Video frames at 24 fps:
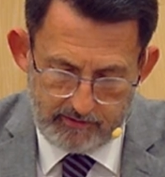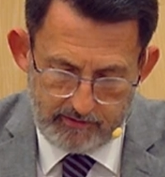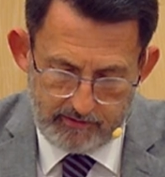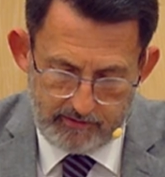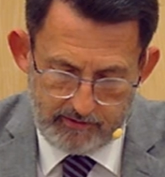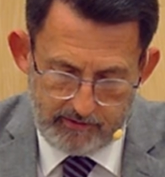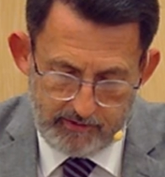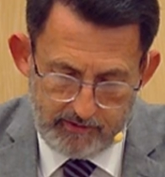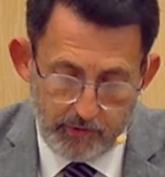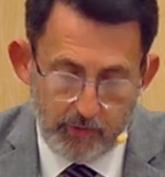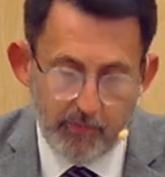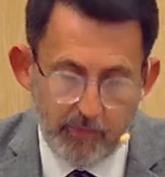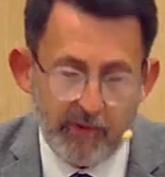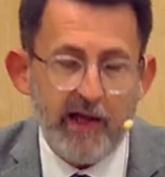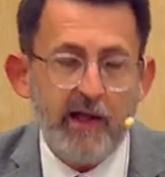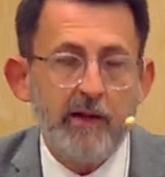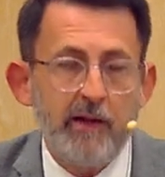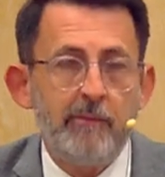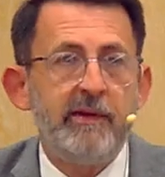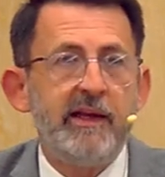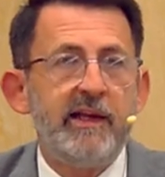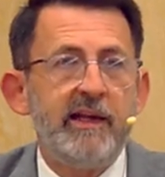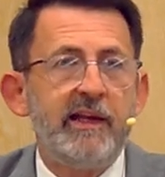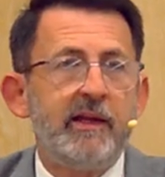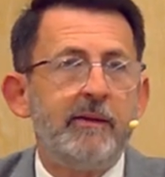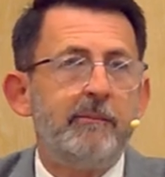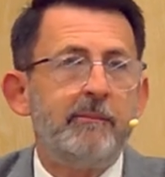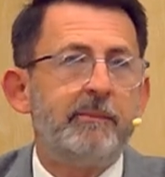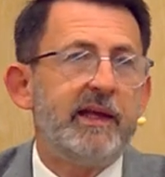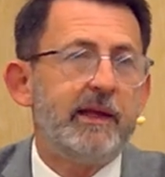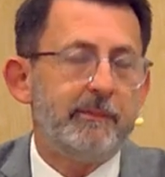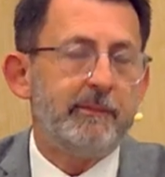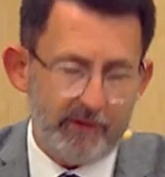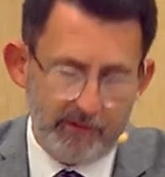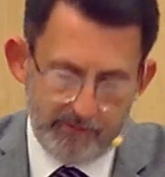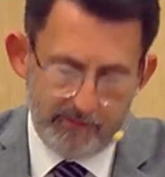You know, well meaning
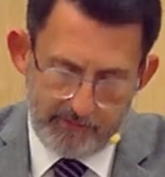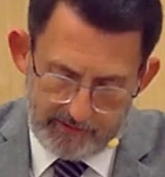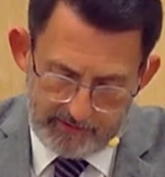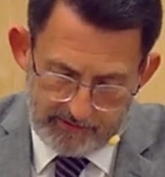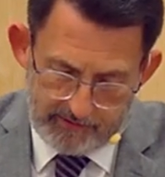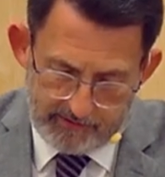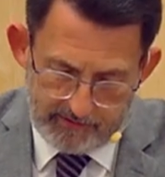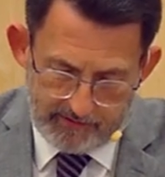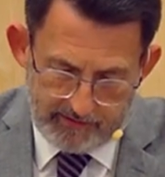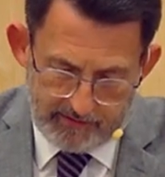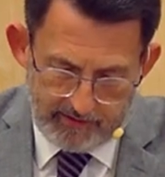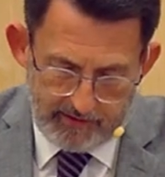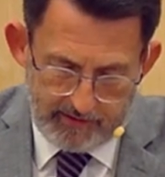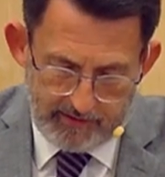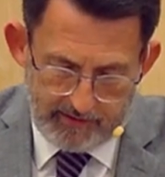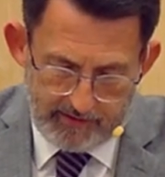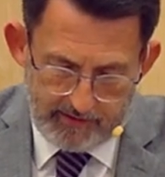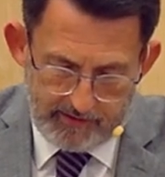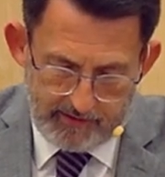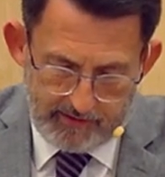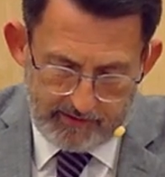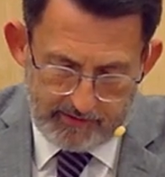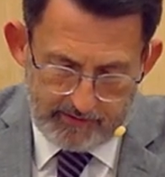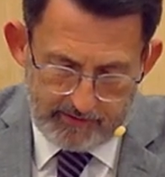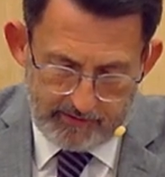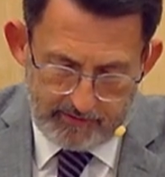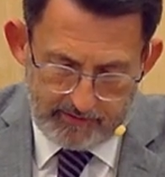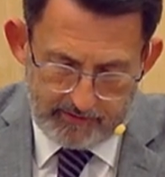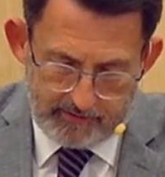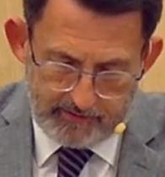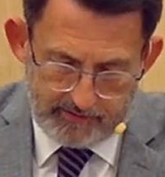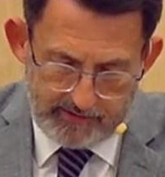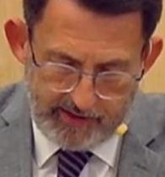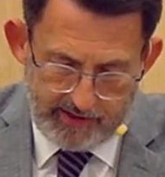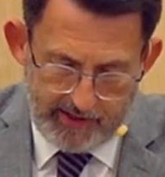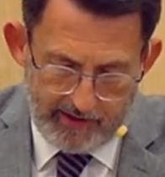people will
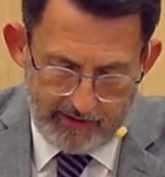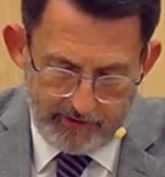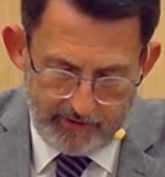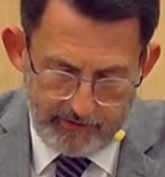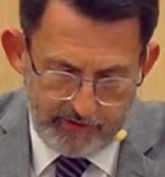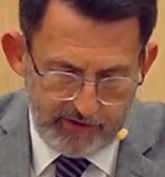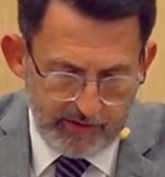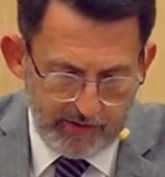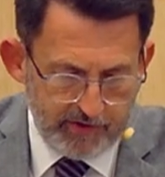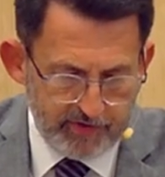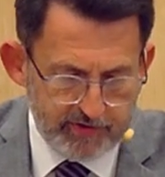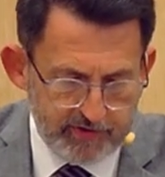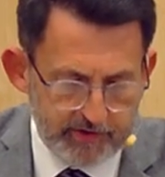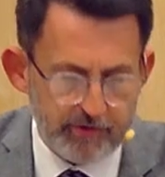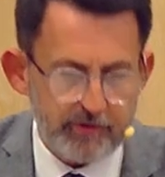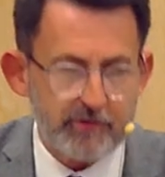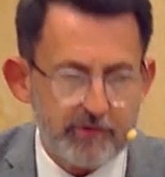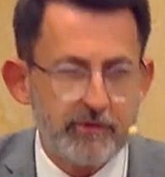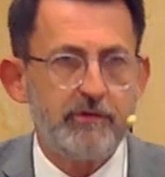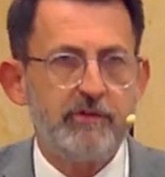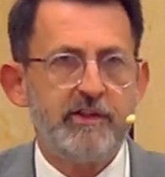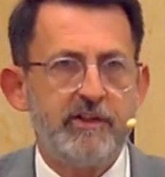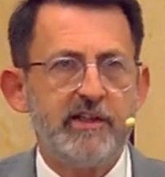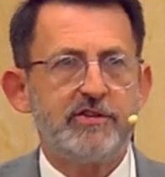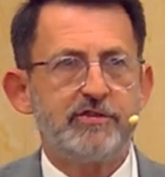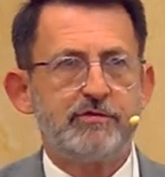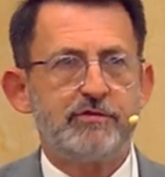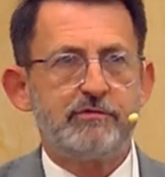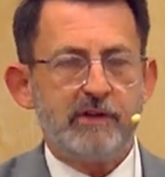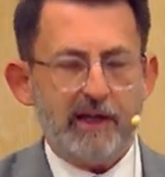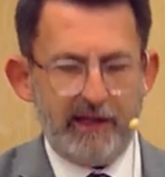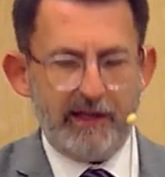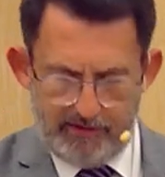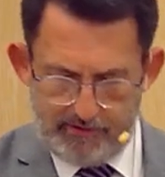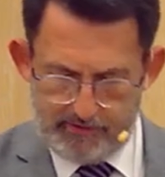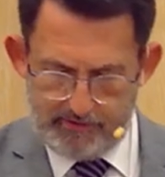tell you you must go through this
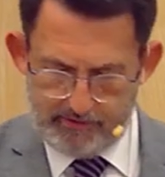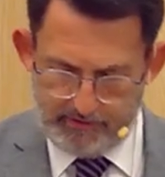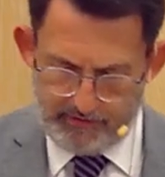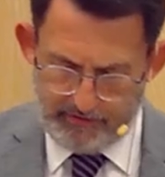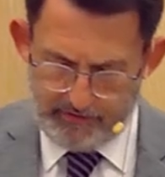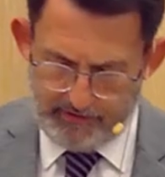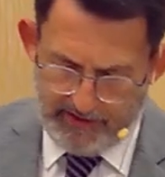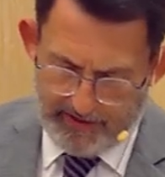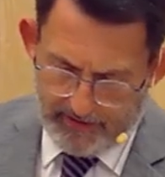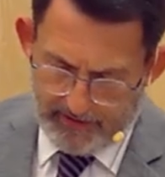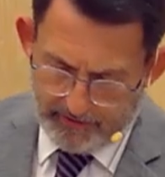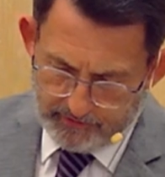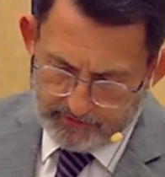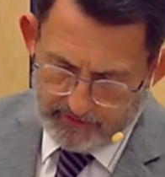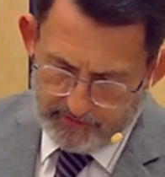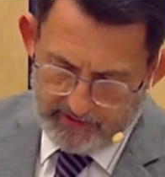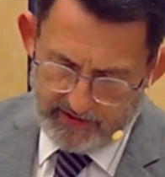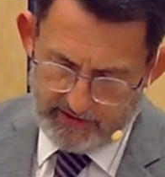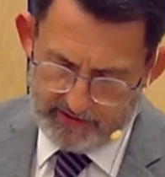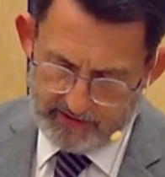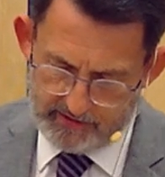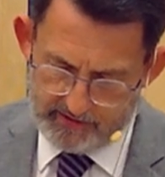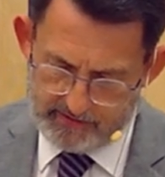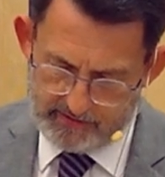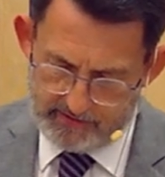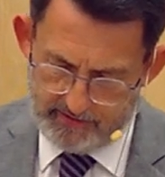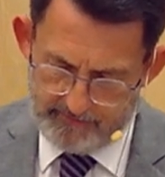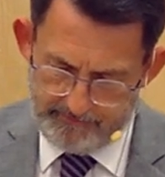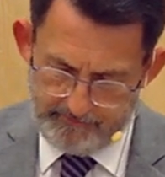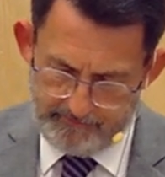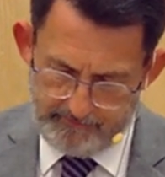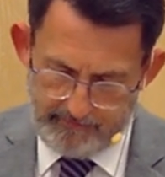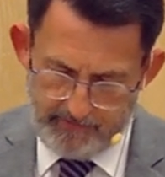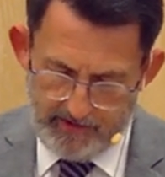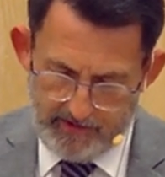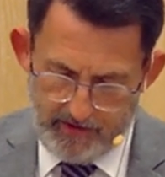rite or that rite,
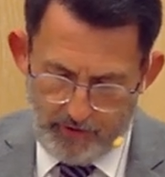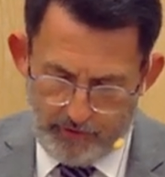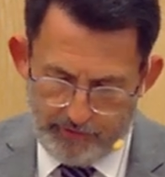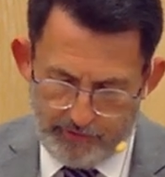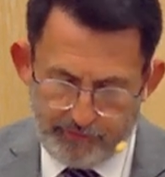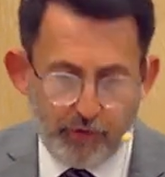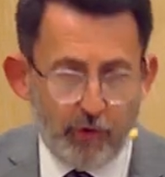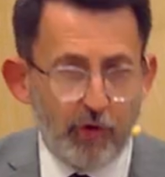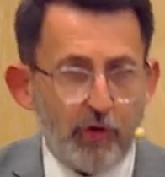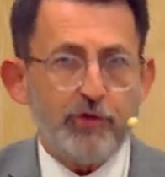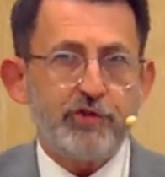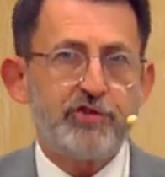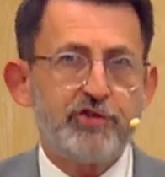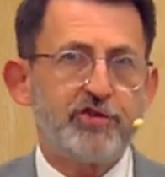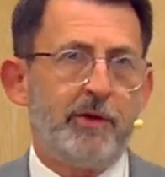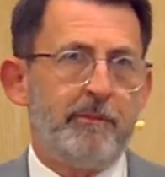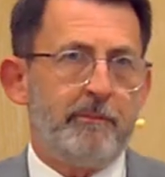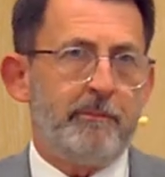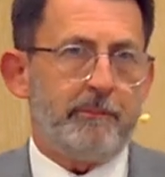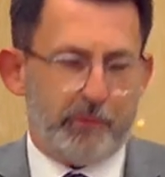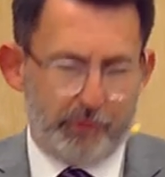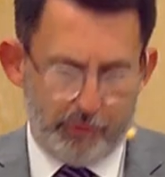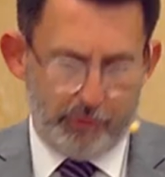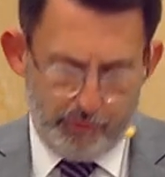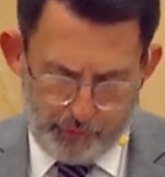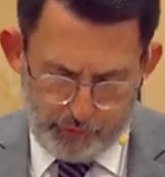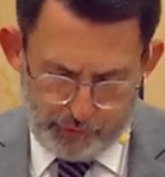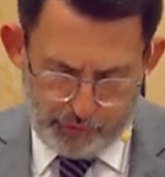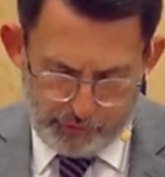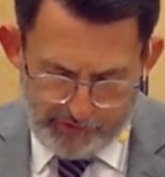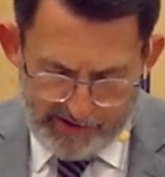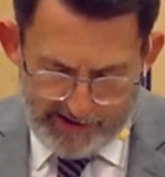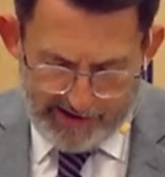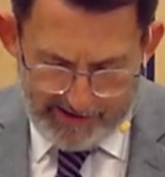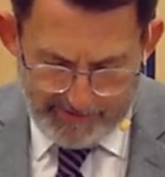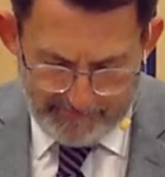or follow some
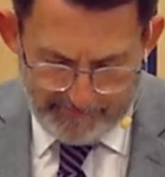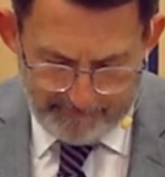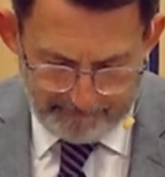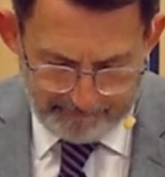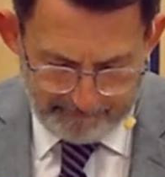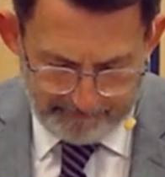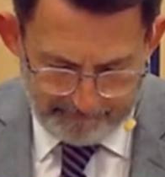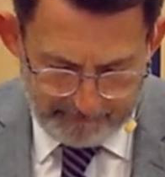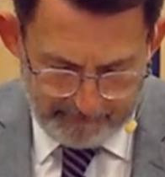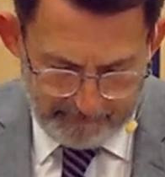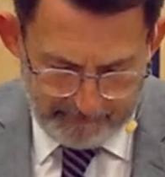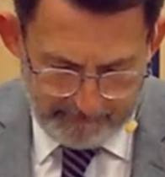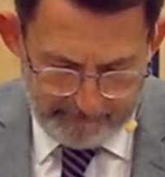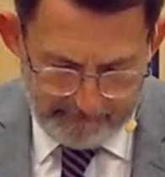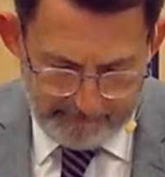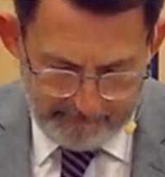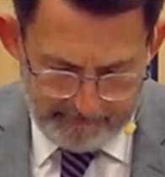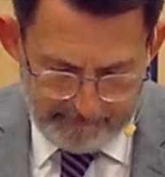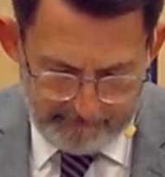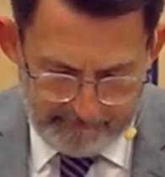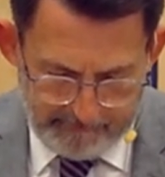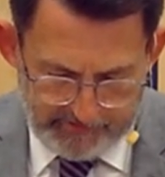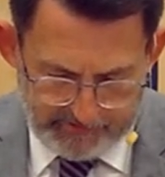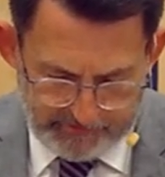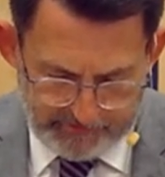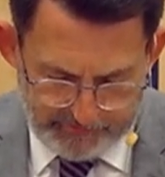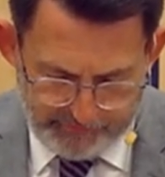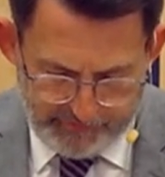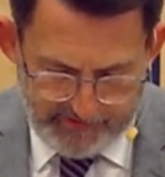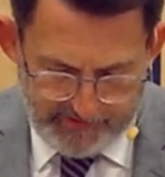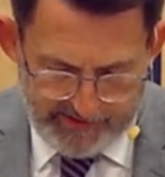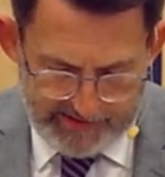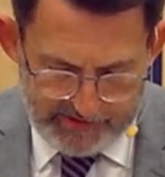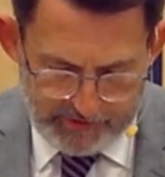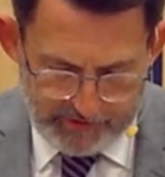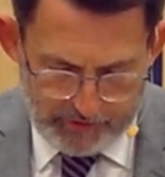program to
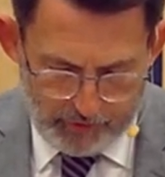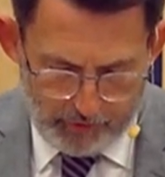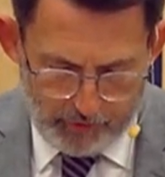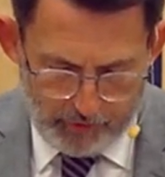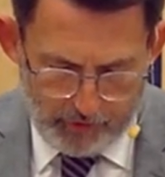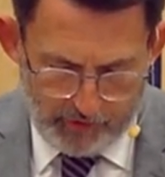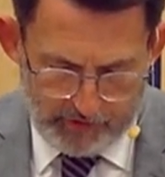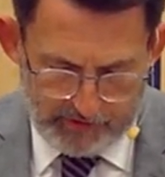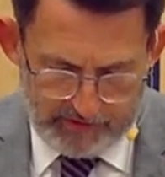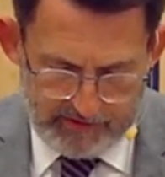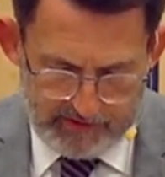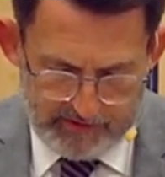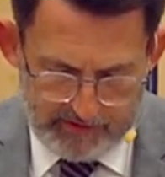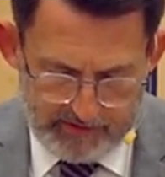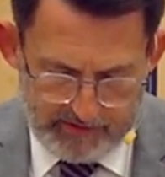find God.